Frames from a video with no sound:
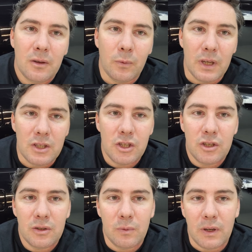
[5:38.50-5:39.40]

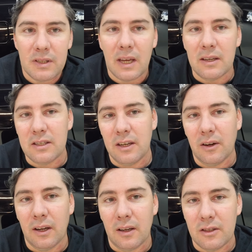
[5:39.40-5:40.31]
which when I say
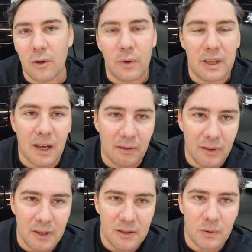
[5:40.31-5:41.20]
interior, it's not
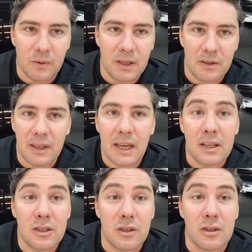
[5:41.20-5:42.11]
recoverings or things like that.
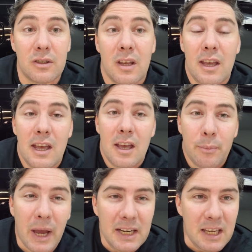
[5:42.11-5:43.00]
It's just
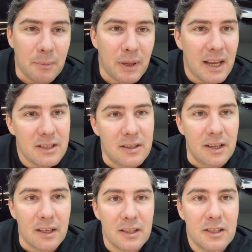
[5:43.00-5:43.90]
painting
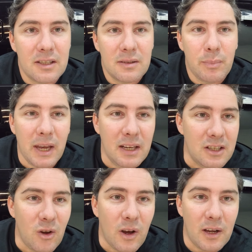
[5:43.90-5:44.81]
plastics, painting
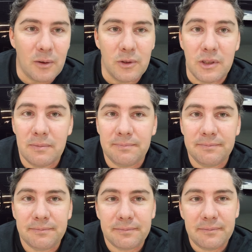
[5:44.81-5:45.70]
dials,
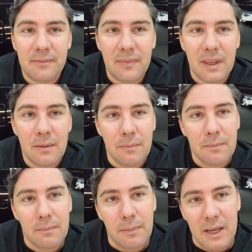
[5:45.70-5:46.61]

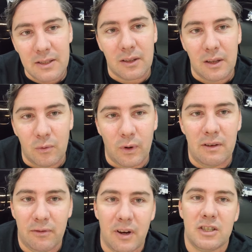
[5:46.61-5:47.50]
basically
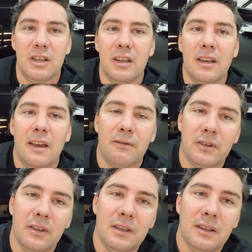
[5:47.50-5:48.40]
refreshing
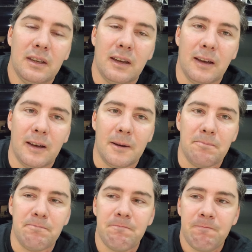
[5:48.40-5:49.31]
everything.
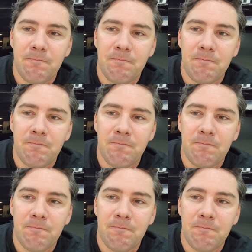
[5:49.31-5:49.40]
Um,